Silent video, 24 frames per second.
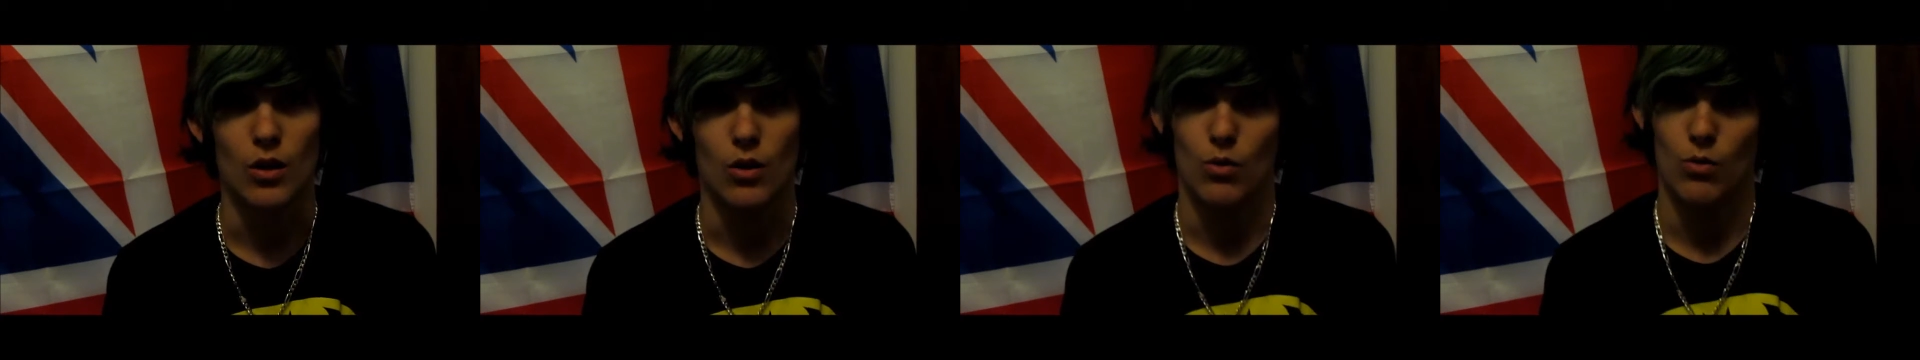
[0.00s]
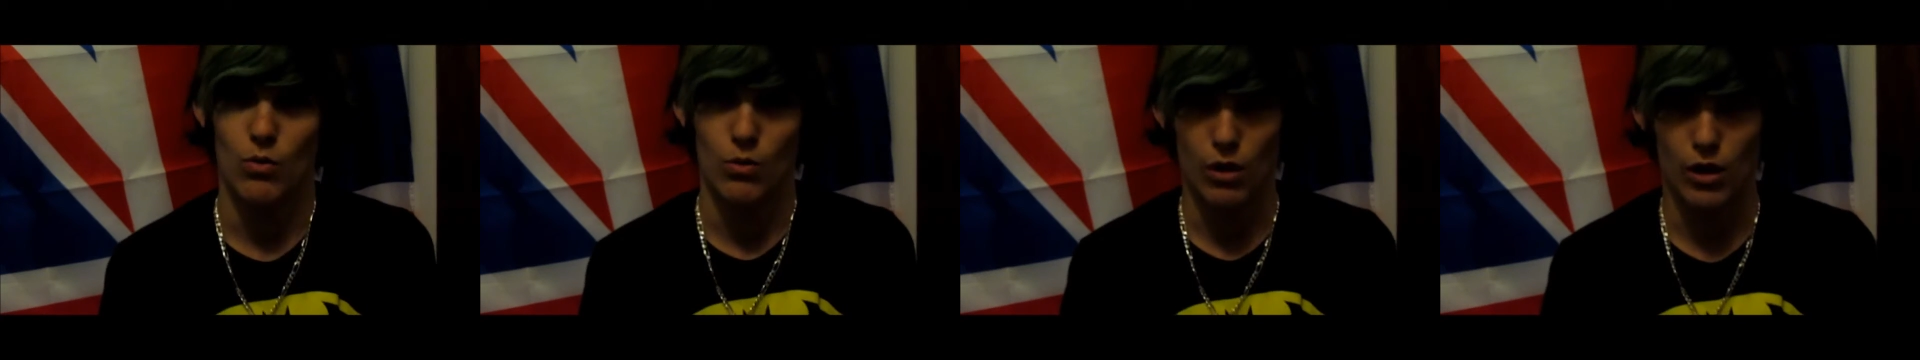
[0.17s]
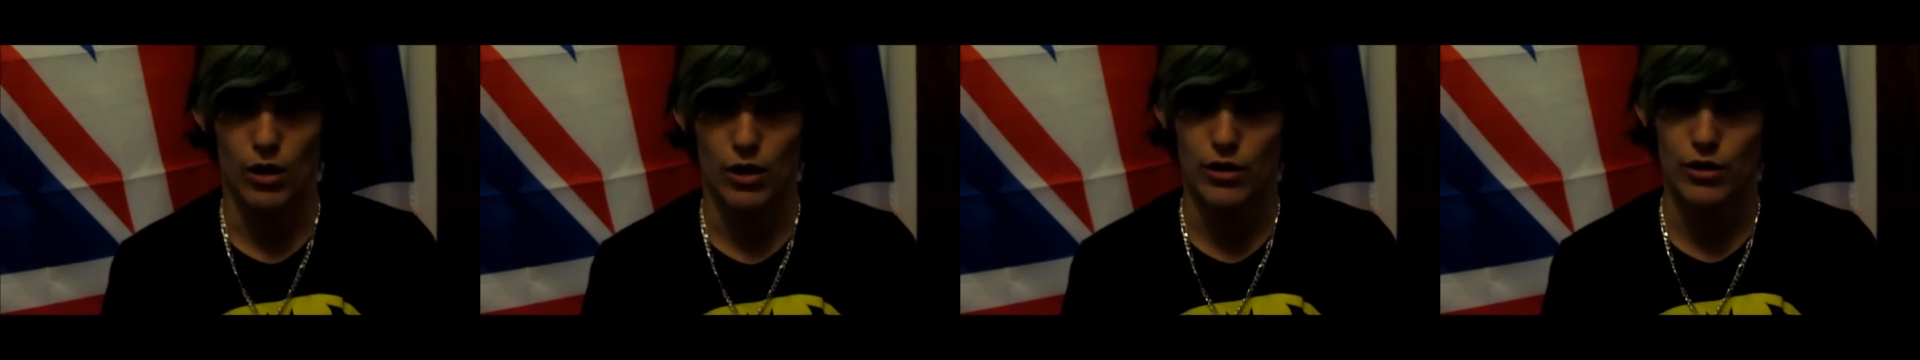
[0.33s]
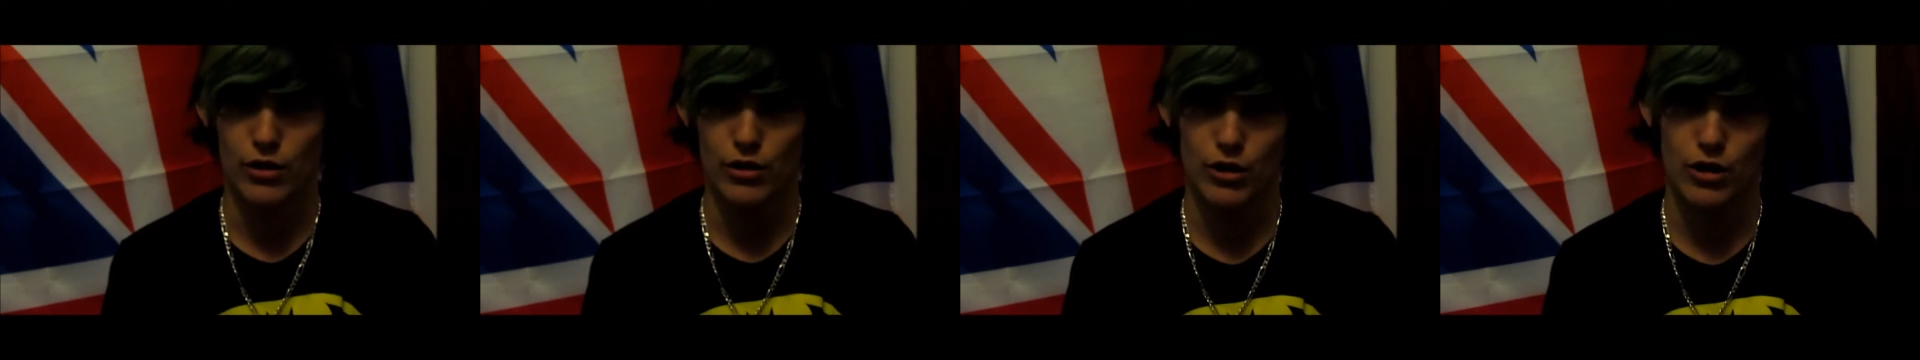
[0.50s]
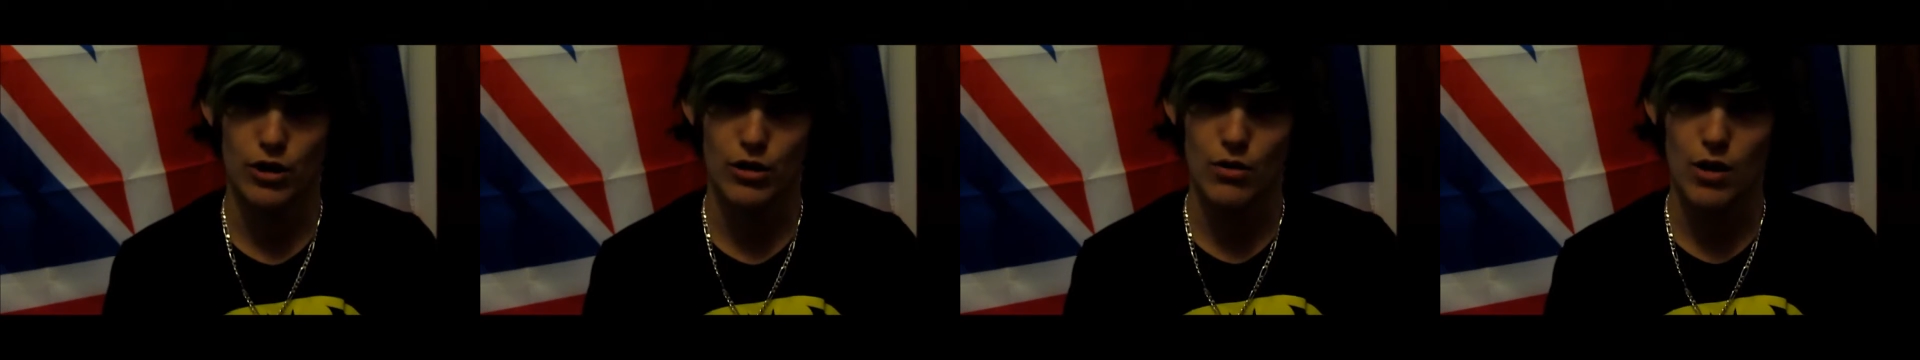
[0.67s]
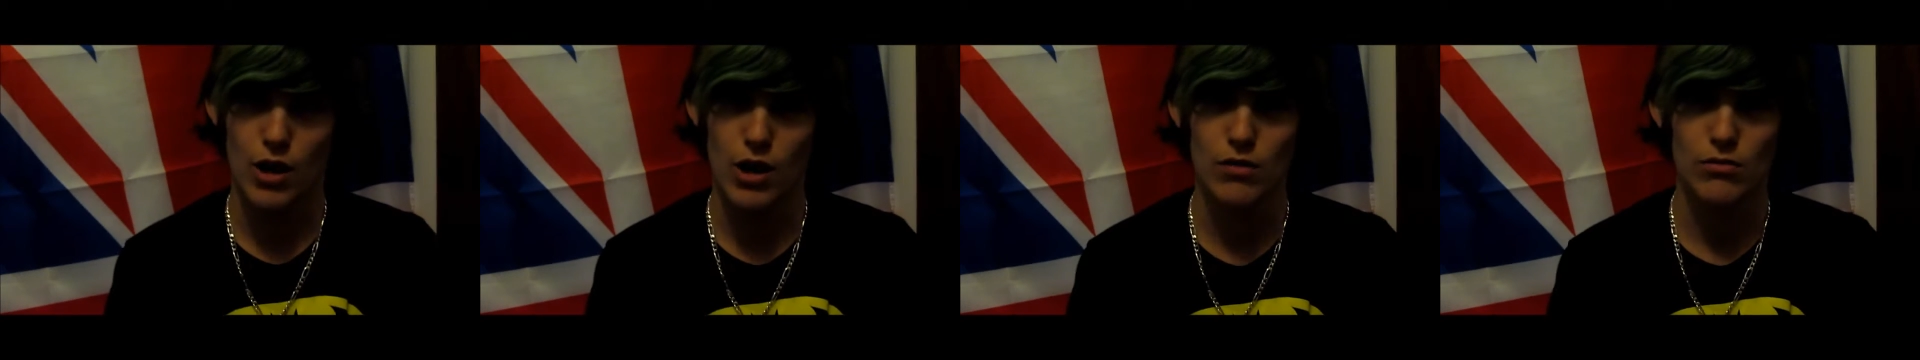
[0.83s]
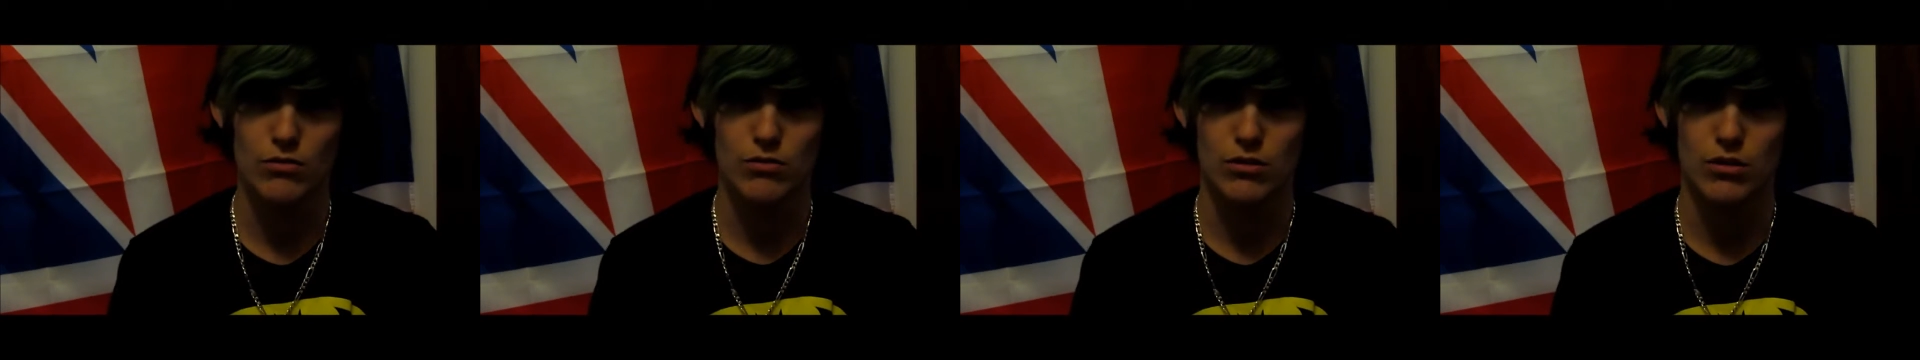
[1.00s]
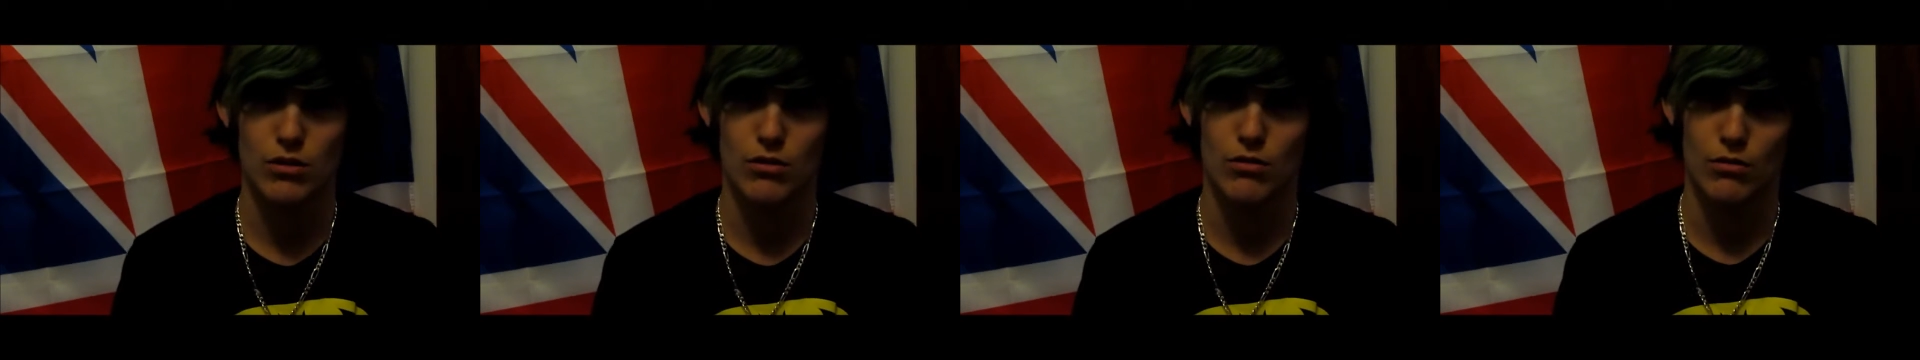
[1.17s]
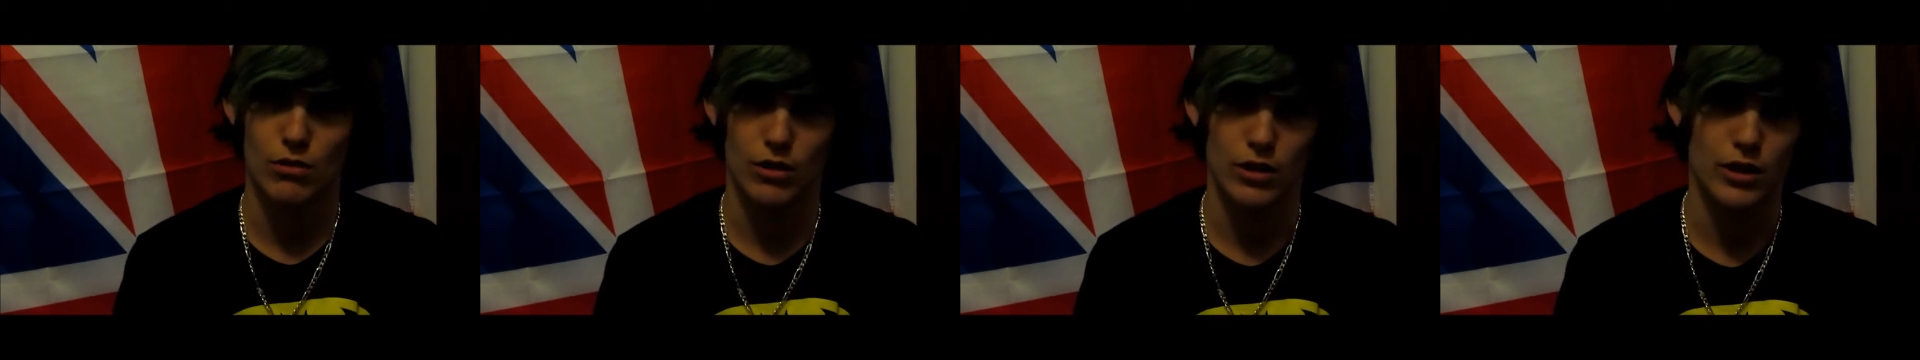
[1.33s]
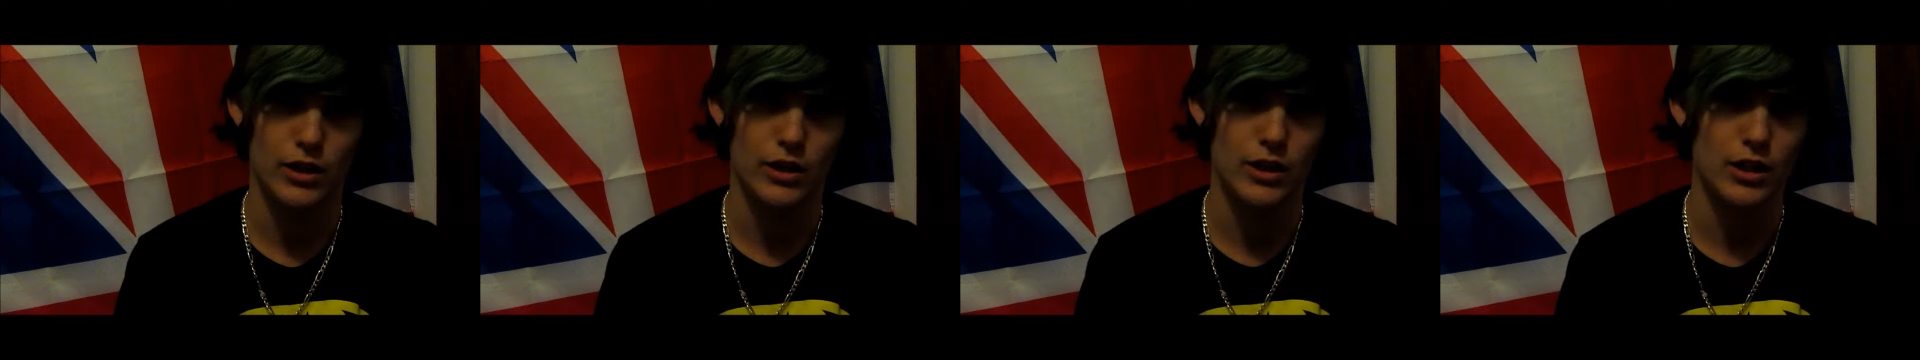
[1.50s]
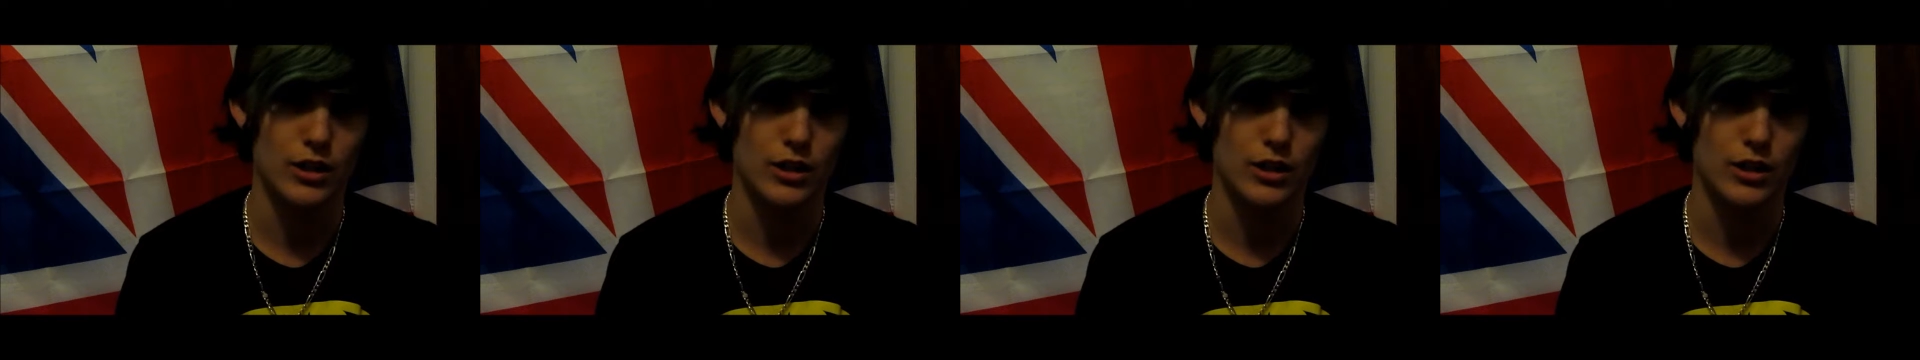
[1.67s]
why are you out so late